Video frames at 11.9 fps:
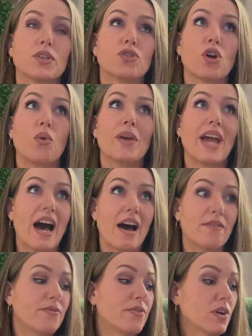so we
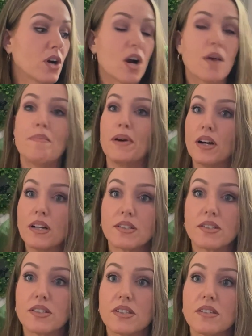have her
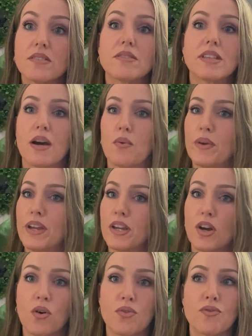books that we
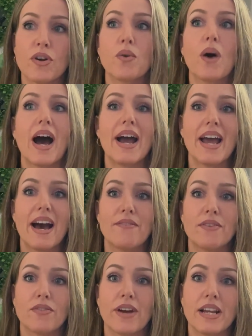go through. I
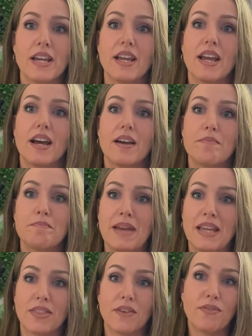have already
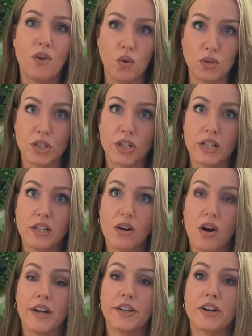made the folder
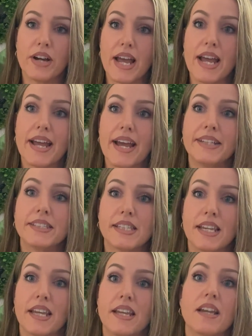on her
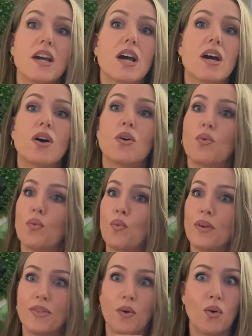AAC
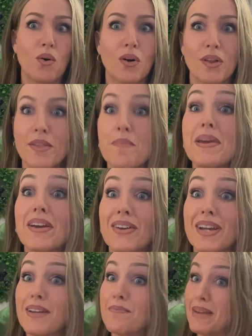with all the
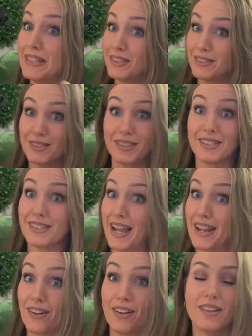period, the
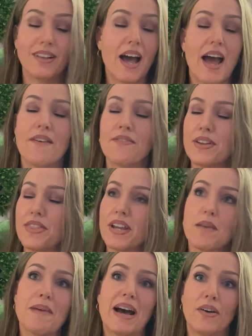cycle,
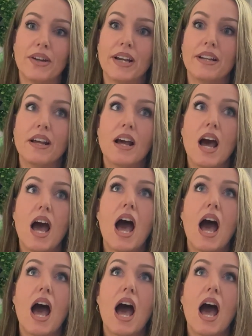everything about it.